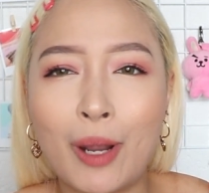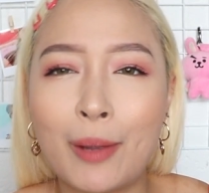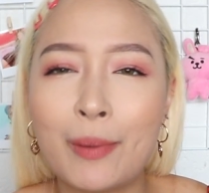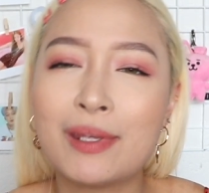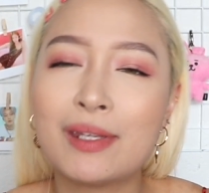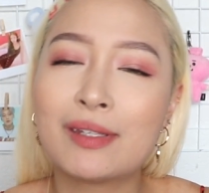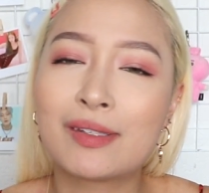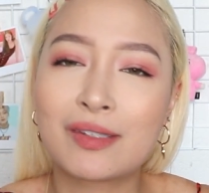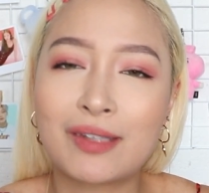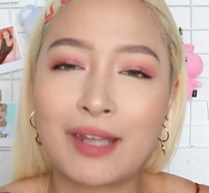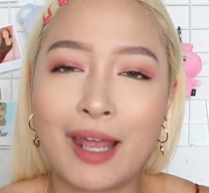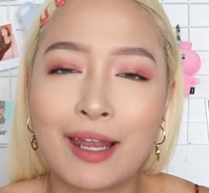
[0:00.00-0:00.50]
I
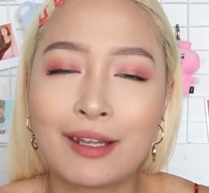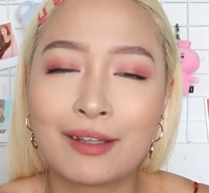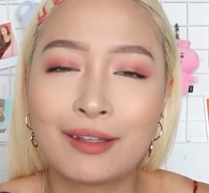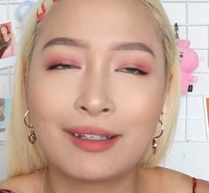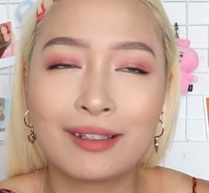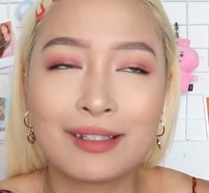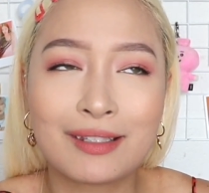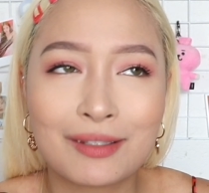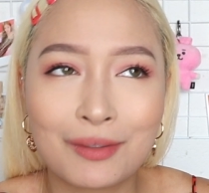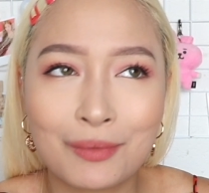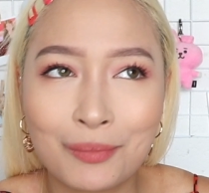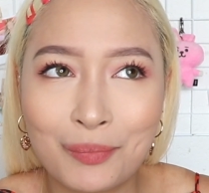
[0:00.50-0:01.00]
mean, stan
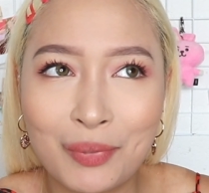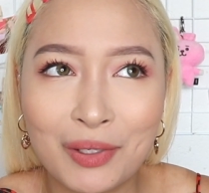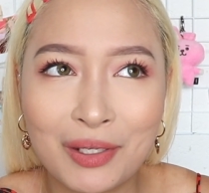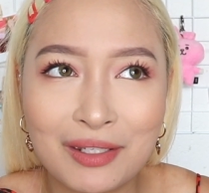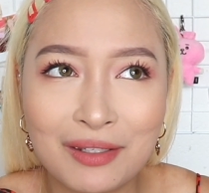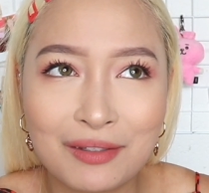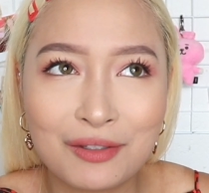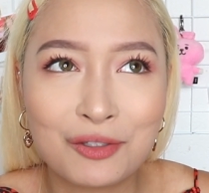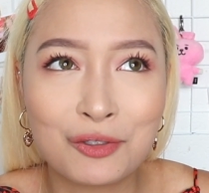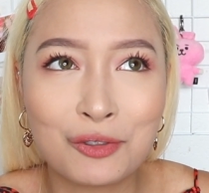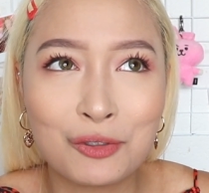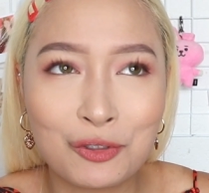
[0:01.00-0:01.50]
is a
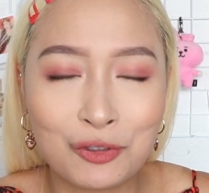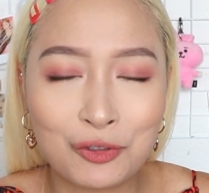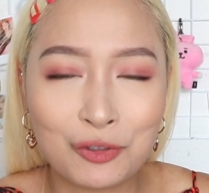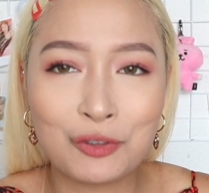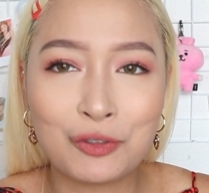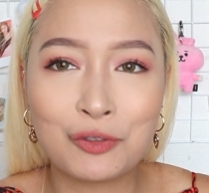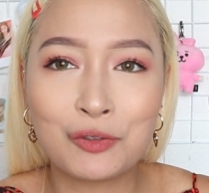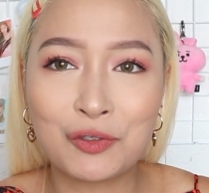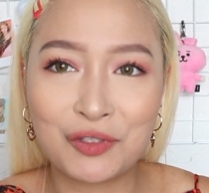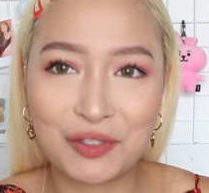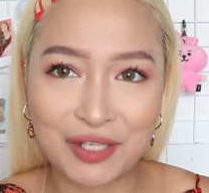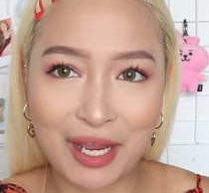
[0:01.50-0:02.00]
bit too soon
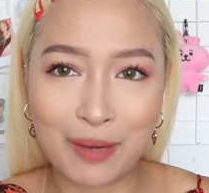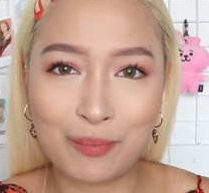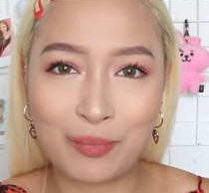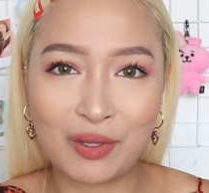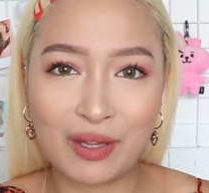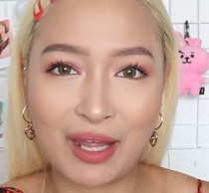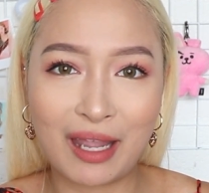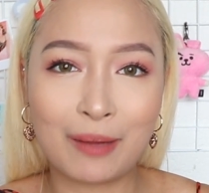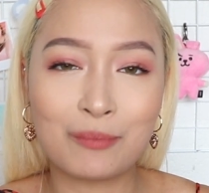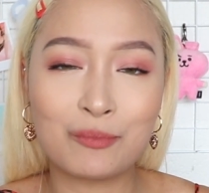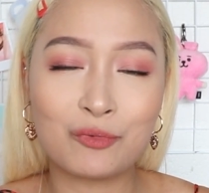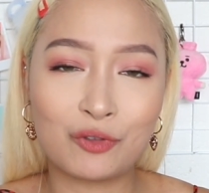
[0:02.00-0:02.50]
to say,
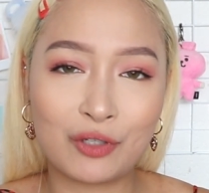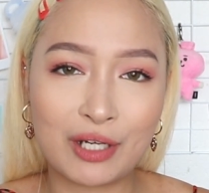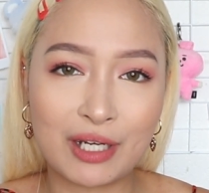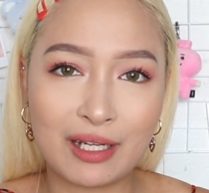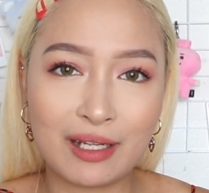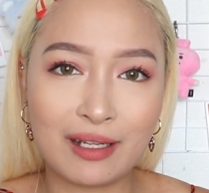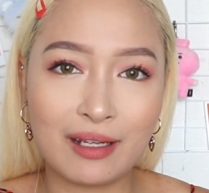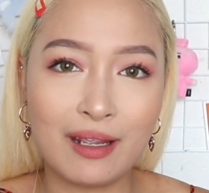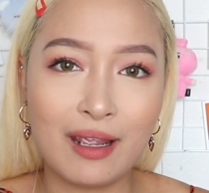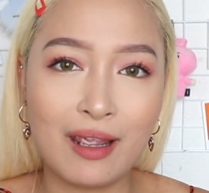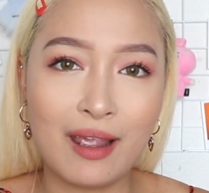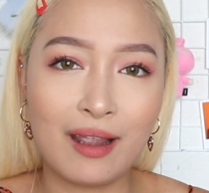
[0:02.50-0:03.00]
but I'm
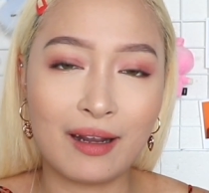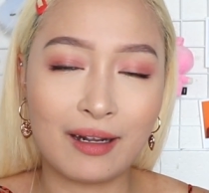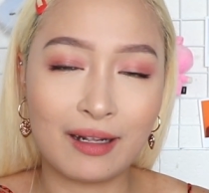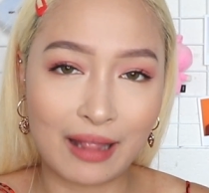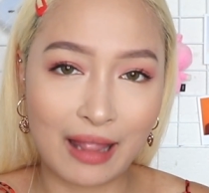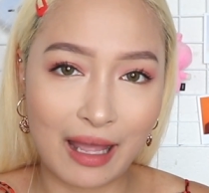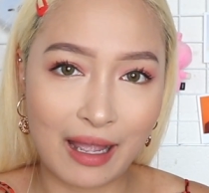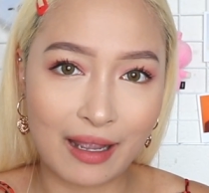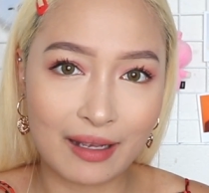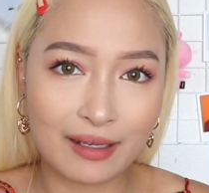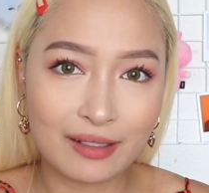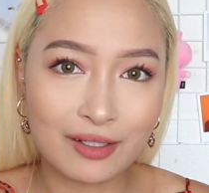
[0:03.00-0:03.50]
really
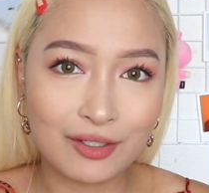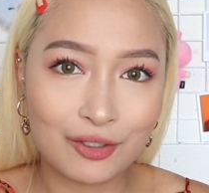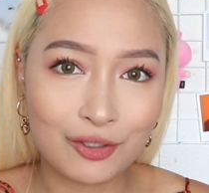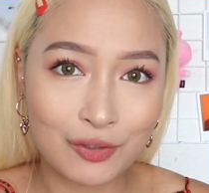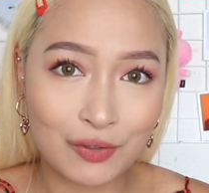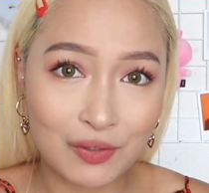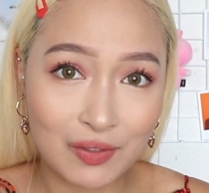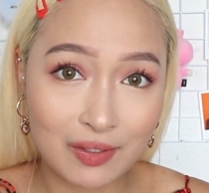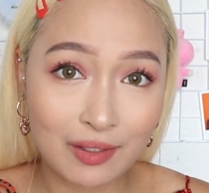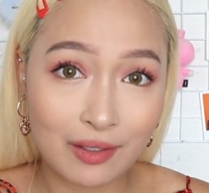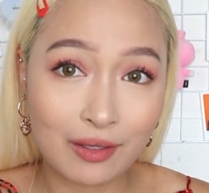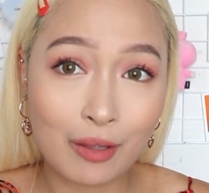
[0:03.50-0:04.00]
glad to
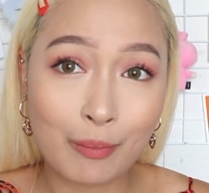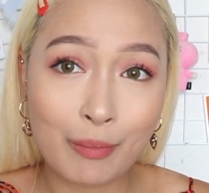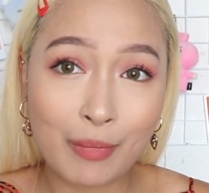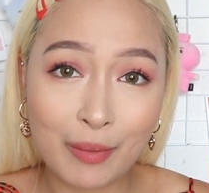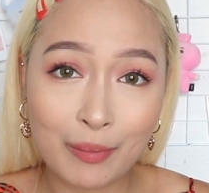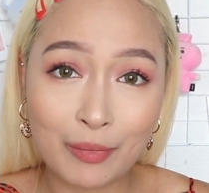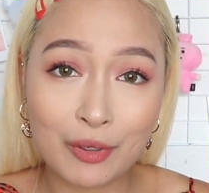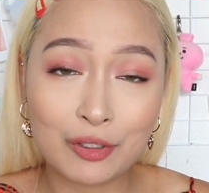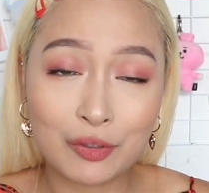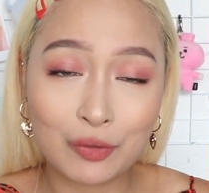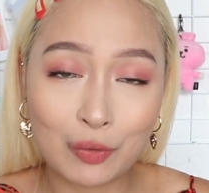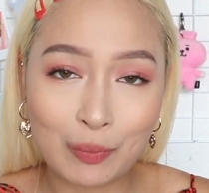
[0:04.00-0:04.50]
see the
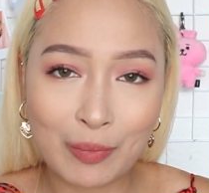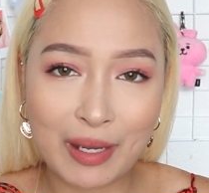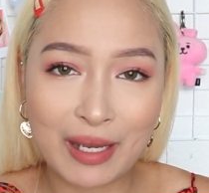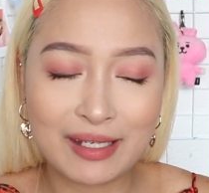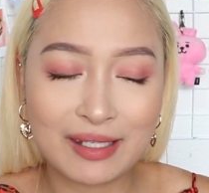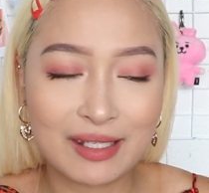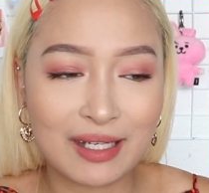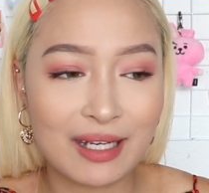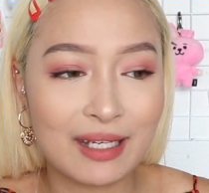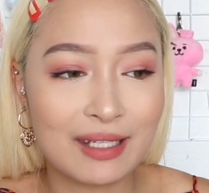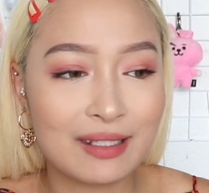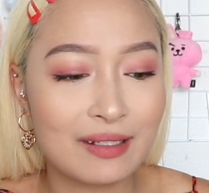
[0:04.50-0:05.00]
members who
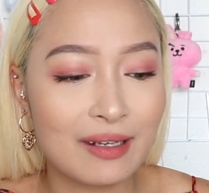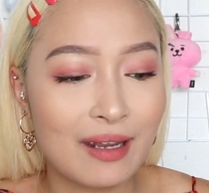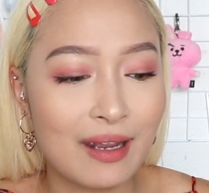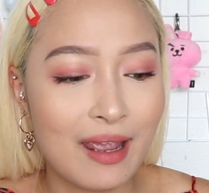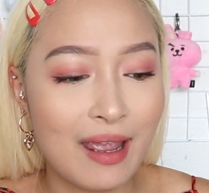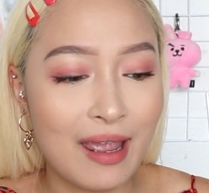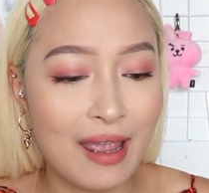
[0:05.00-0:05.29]
made it,